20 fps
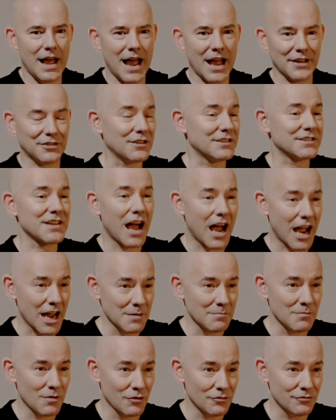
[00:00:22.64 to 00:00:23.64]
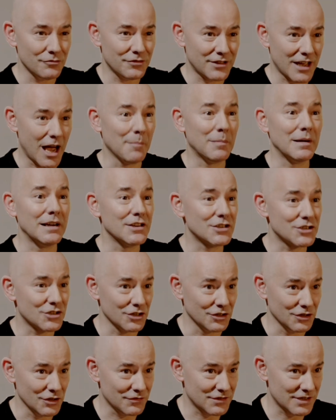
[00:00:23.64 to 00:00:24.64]
at the time of the
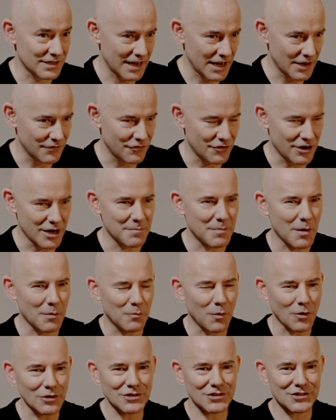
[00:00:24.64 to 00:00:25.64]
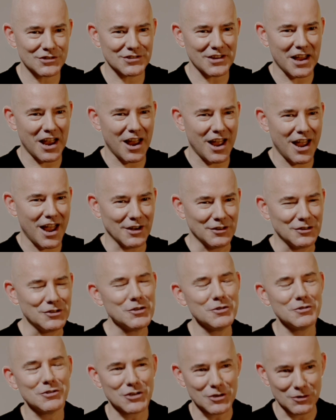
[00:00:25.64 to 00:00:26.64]
abolition of slavery. But what's
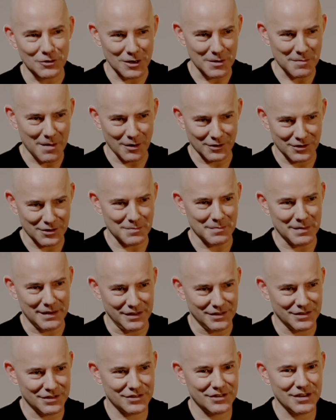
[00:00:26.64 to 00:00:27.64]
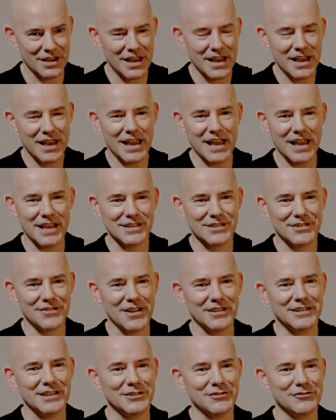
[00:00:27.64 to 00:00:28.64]
unusual about the piece is
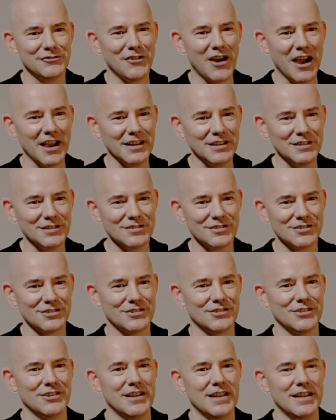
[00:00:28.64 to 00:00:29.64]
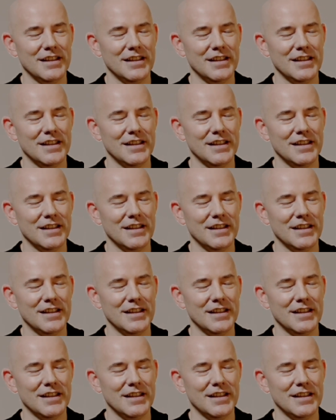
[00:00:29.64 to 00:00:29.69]
that it finds